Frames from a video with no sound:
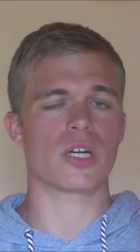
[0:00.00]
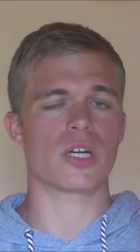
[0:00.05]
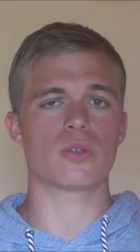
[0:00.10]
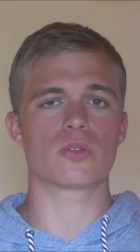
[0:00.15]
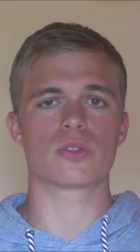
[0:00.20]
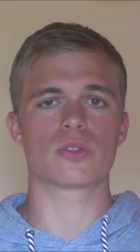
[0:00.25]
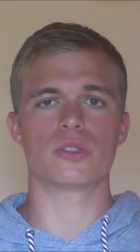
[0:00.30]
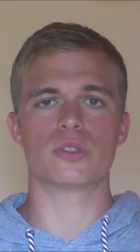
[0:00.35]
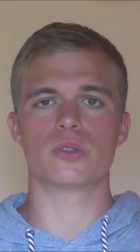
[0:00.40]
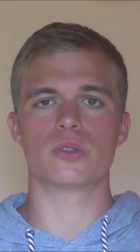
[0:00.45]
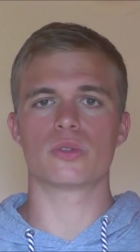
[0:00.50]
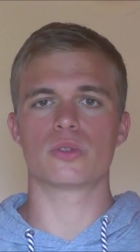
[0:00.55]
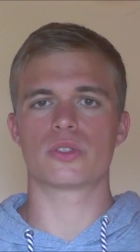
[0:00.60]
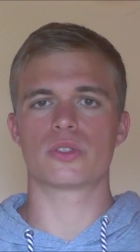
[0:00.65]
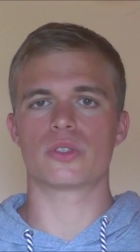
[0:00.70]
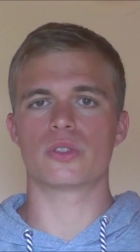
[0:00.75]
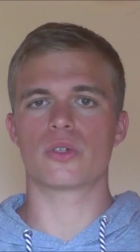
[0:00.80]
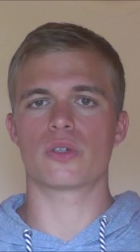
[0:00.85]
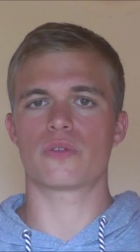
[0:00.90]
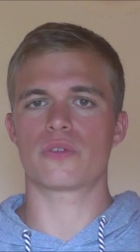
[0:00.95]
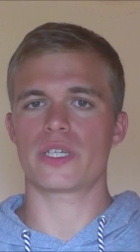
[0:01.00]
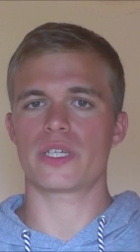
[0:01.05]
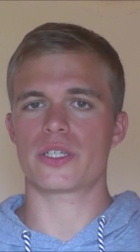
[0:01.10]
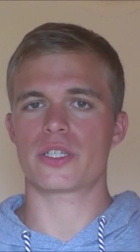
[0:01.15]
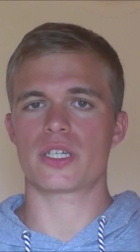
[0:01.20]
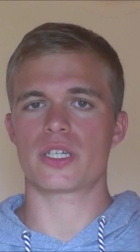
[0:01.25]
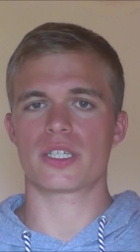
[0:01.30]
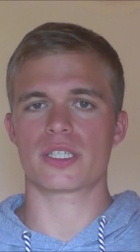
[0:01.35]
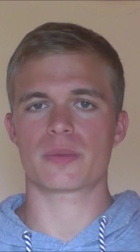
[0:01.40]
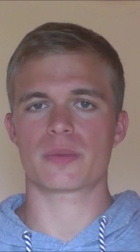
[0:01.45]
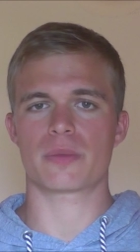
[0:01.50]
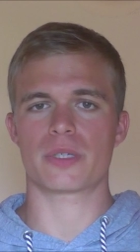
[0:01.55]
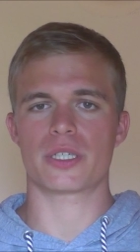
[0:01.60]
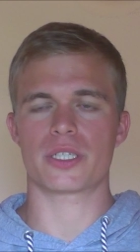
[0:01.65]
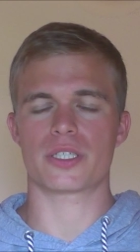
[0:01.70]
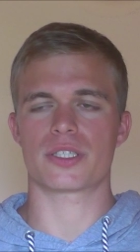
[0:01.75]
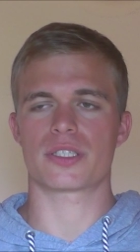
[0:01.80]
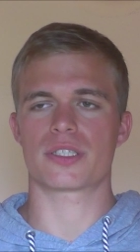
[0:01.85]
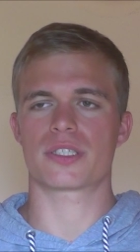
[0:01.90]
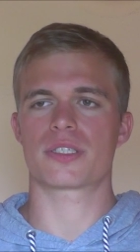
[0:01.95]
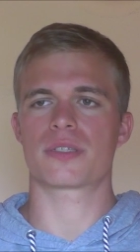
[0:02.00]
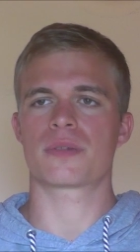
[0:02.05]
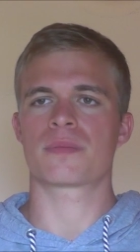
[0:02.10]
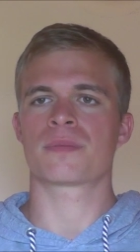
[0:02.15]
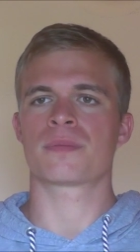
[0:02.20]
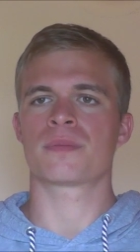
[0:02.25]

how do you use your facial expressions.